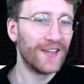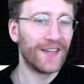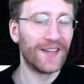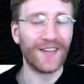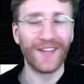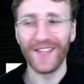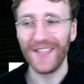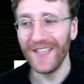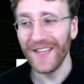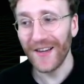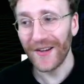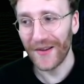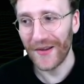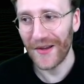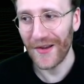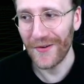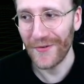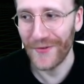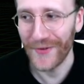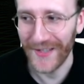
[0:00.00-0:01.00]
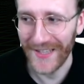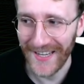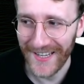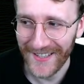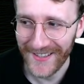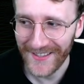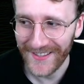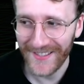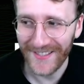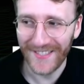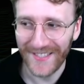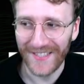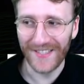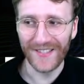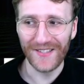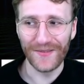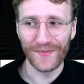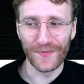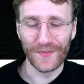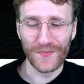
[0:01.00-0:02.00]
Here I have again
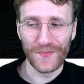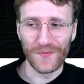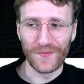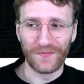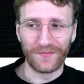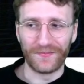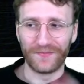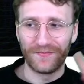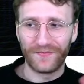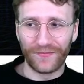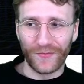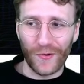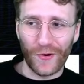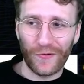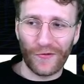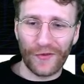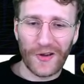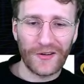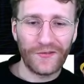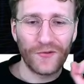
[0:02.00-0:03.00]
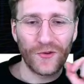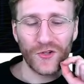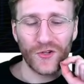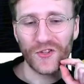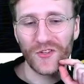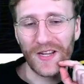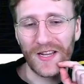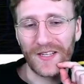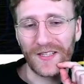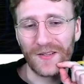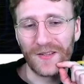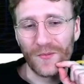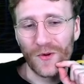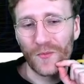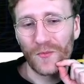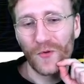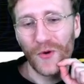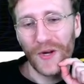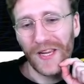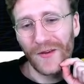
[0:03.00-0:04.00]
the more fun version, like the more
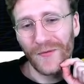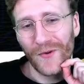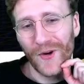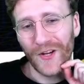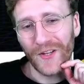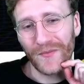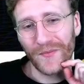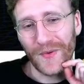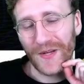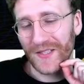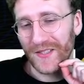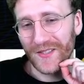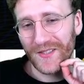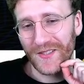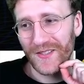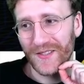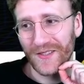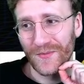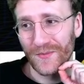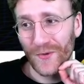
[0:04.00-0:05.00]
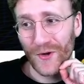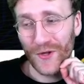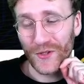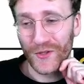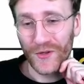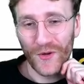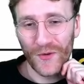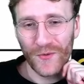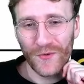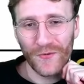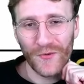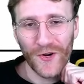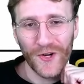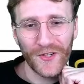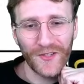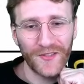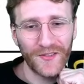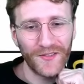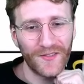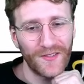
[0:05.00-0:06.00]
bricky one, but the more turbo
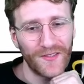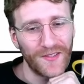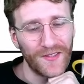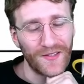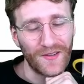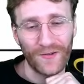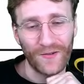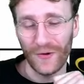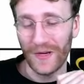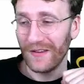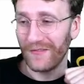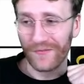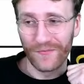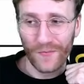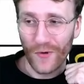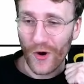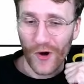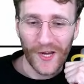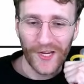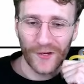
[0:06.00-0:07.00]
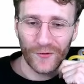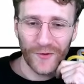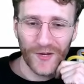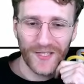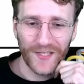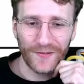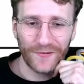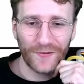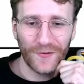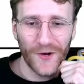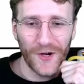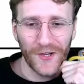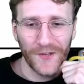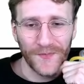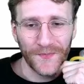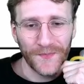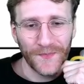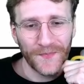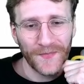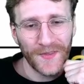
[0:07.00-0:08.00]
one, the even more aggressive one.
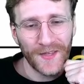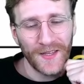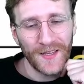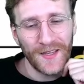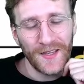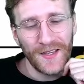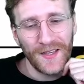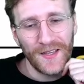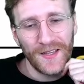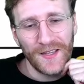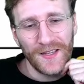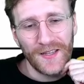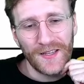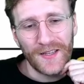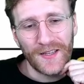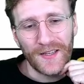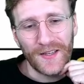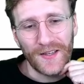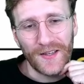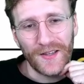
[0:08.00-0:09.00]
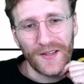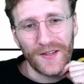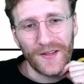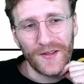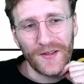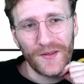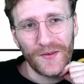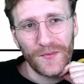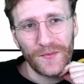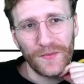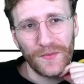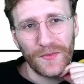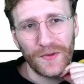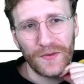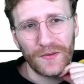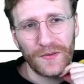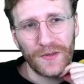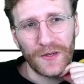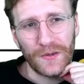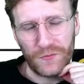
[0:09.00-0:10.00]
I'm
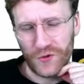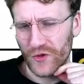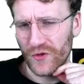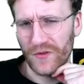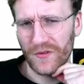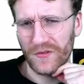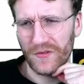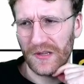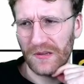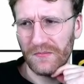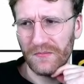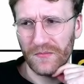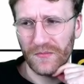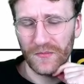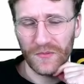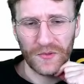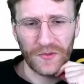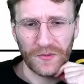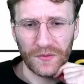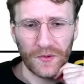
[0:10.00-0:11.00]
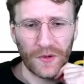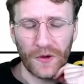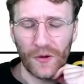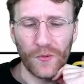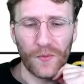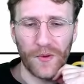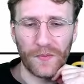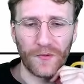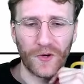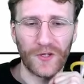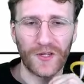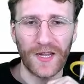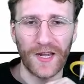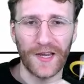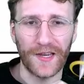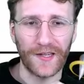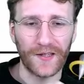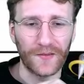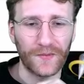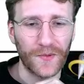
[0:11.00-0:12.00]
sure. I hope I'm not
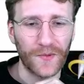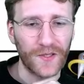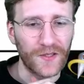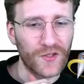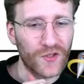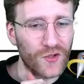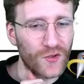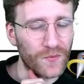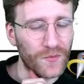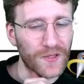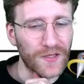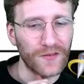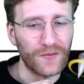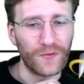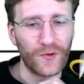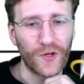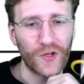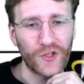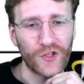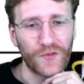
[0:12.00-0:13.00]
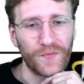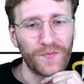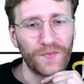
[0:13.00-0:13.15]
lying, but this should be the version.